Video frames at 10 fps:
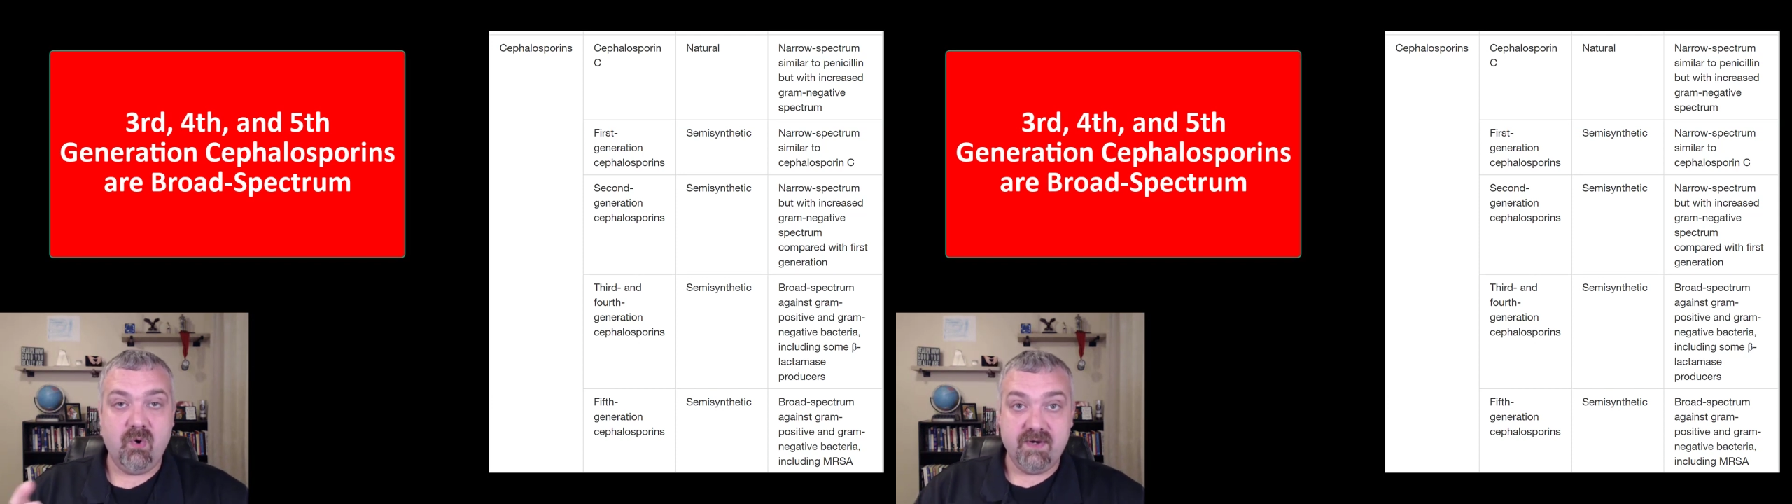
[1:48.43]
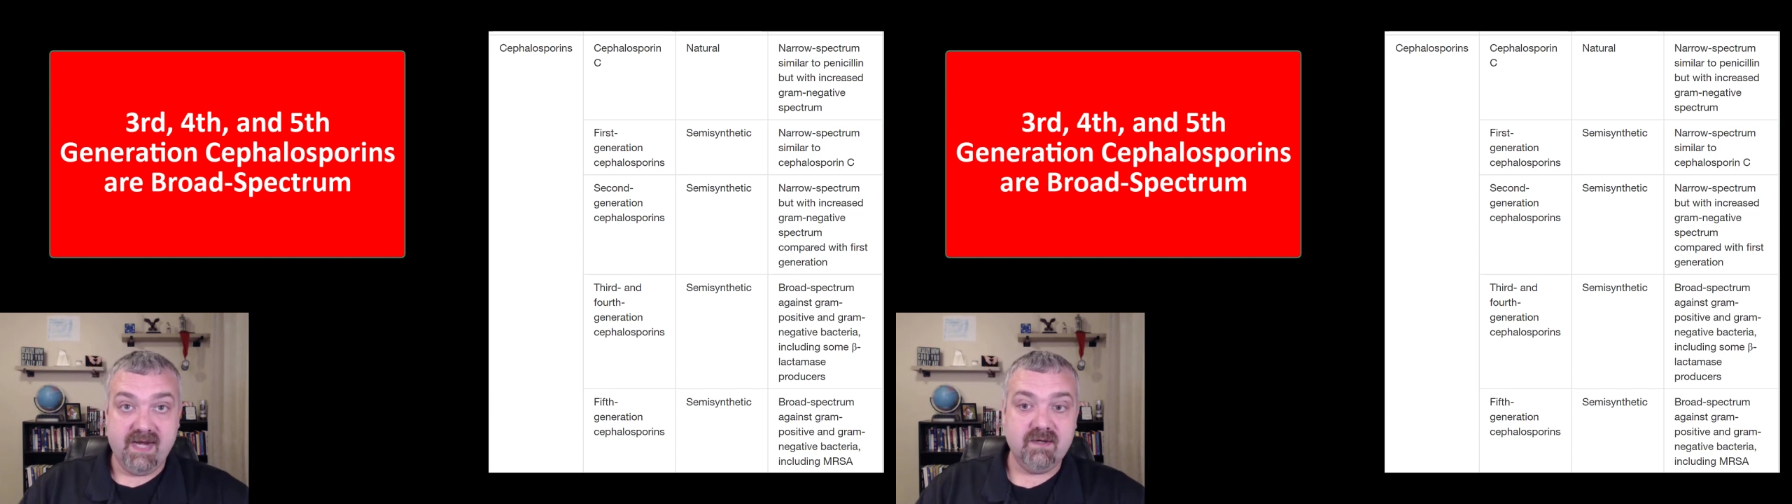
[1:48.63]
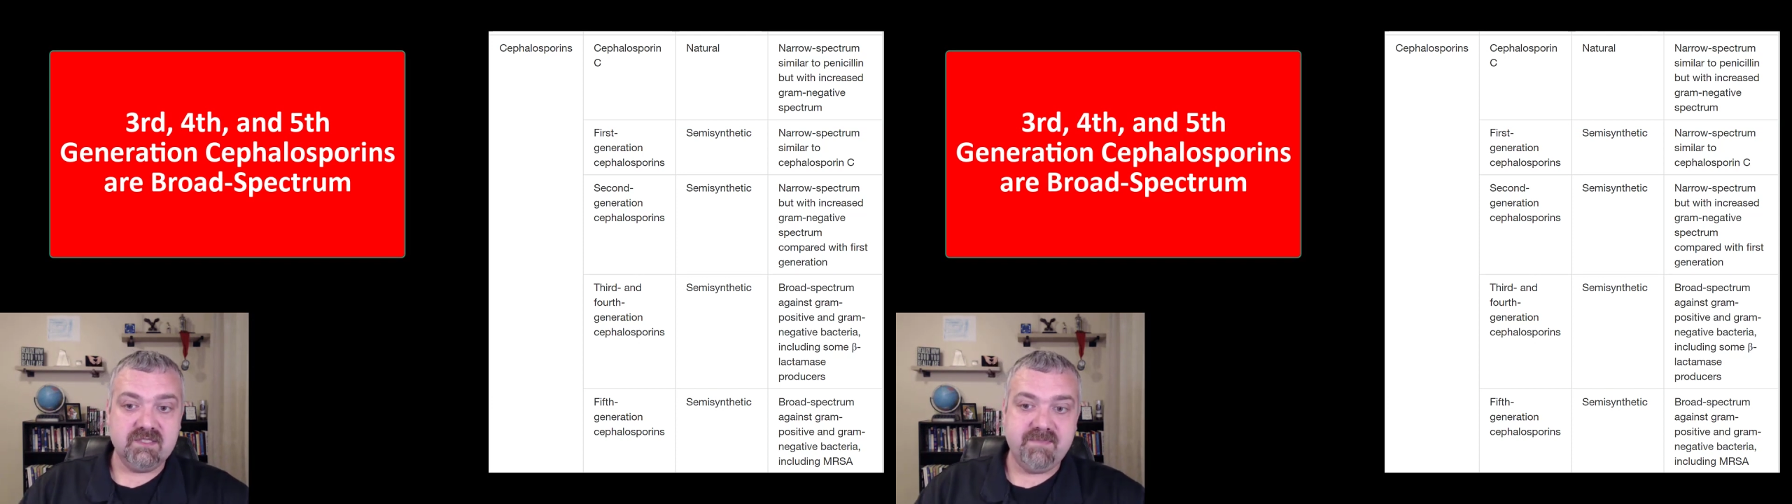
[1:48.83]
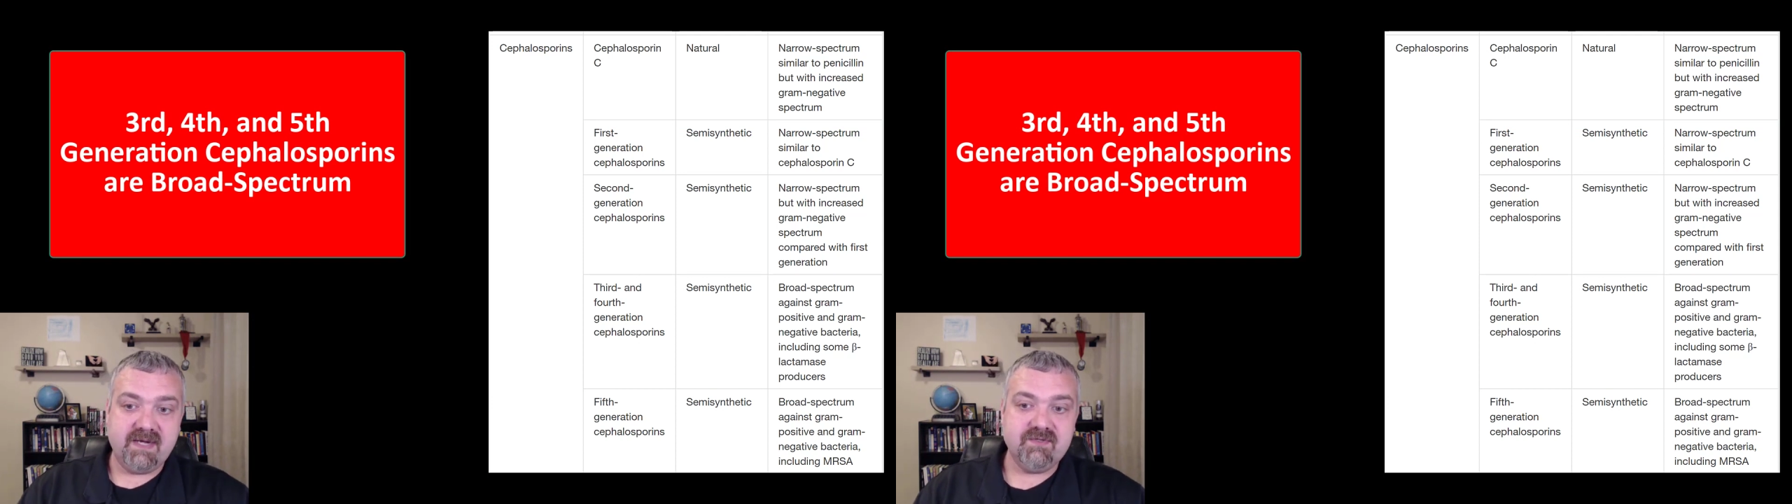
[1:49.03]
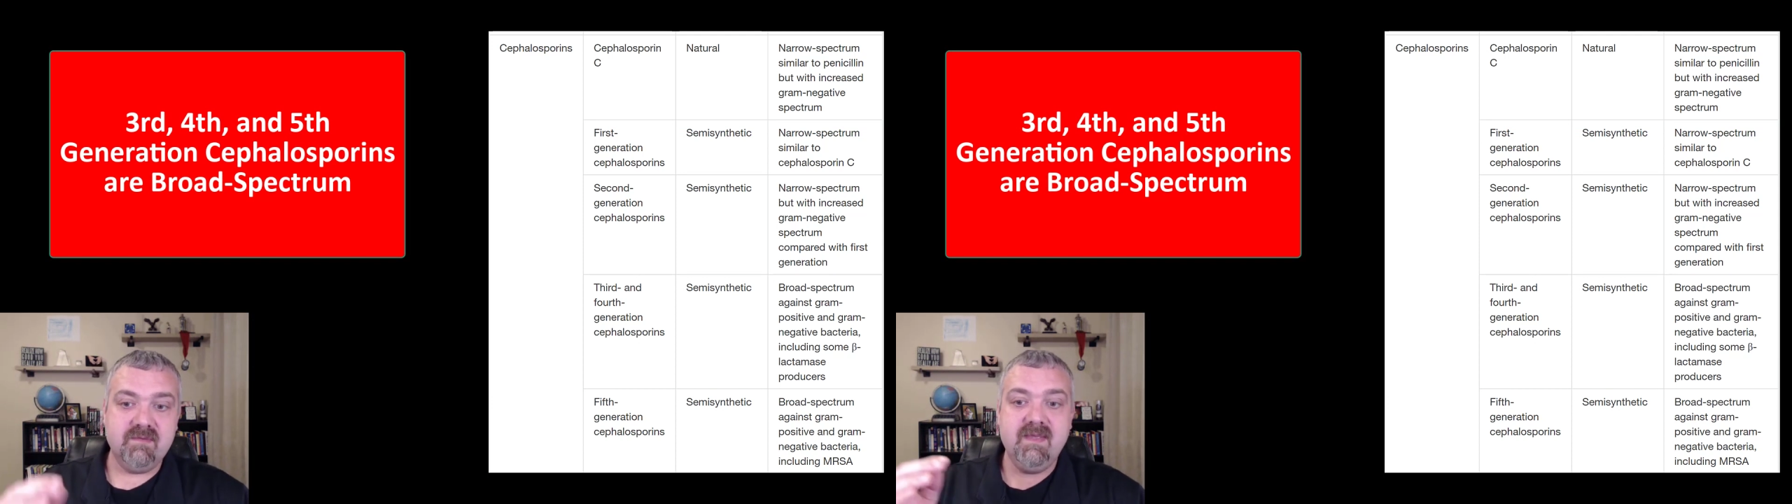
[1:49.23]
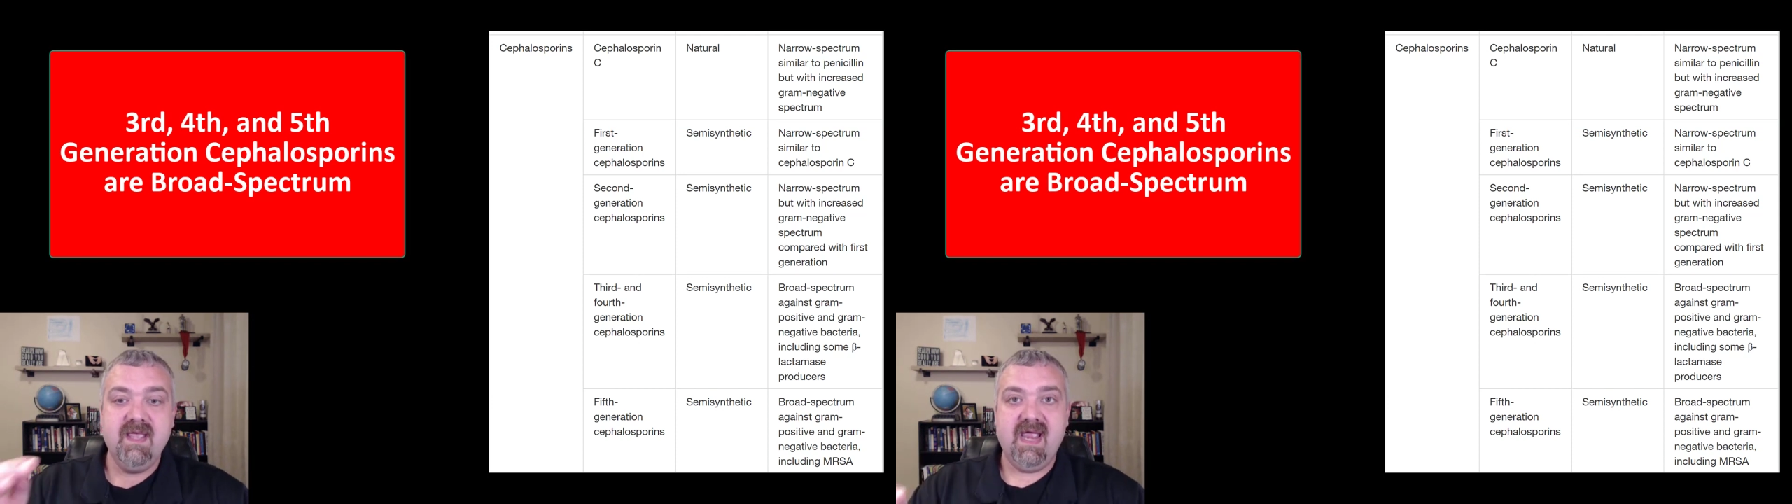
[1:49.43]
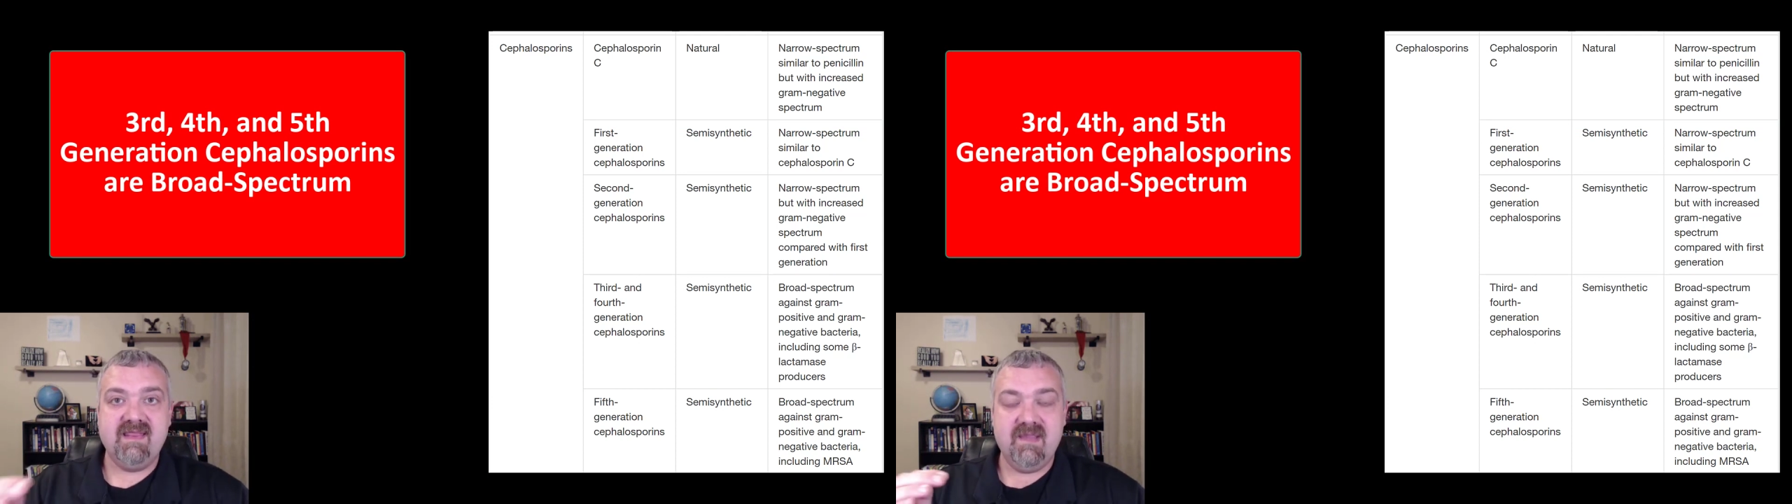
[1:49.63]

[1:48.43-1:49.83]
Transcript: more narrow spectrum,